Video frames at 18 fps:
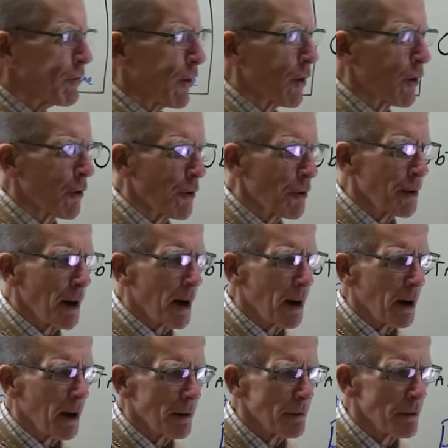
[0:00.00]
heard
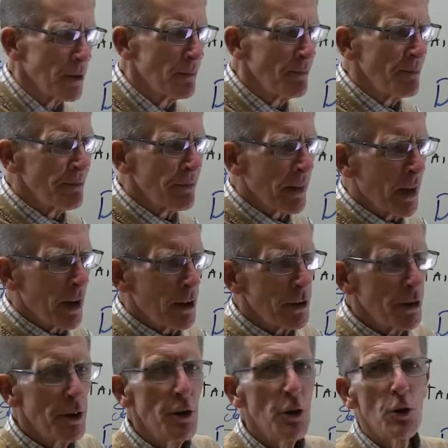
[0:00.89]
of
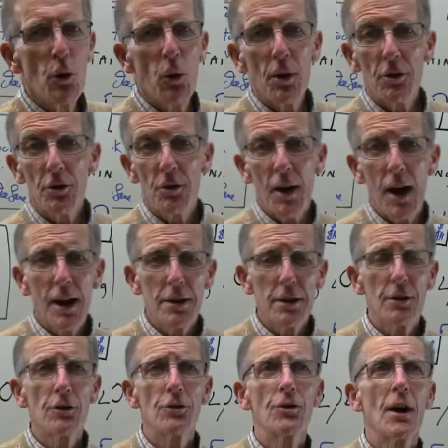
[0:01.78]
New York Stock
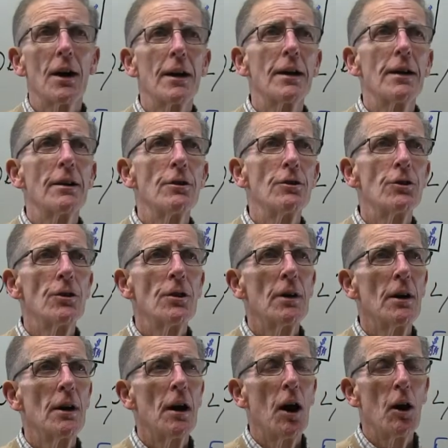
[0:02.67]

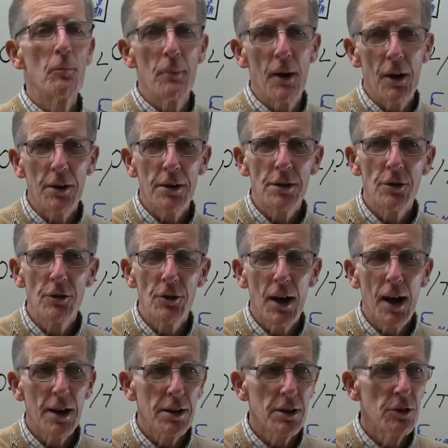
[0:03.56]
Exchange, American
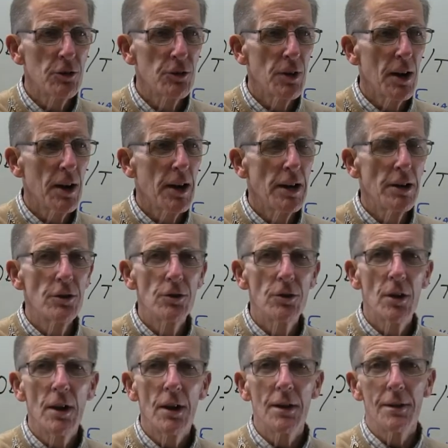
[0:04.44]
Stock
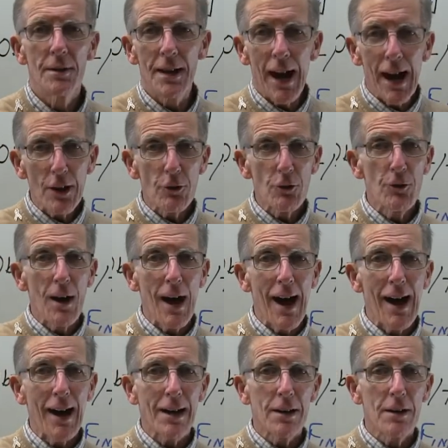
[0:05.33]
Exchange,
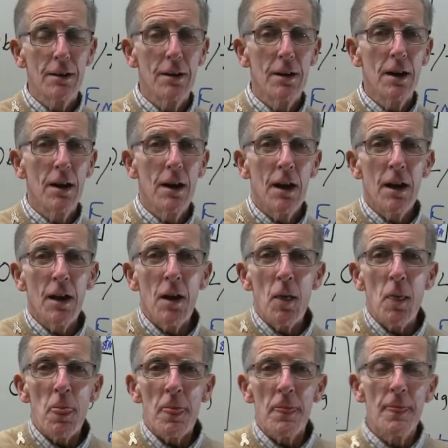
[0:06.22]
NASDAQ.
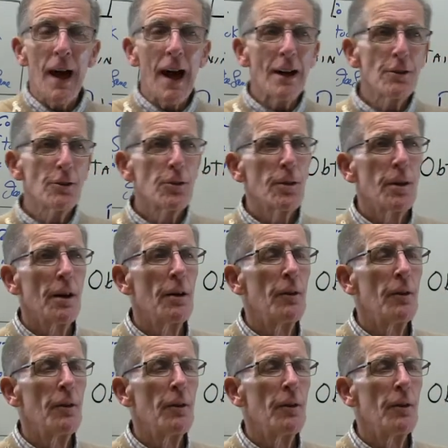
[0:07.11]
That's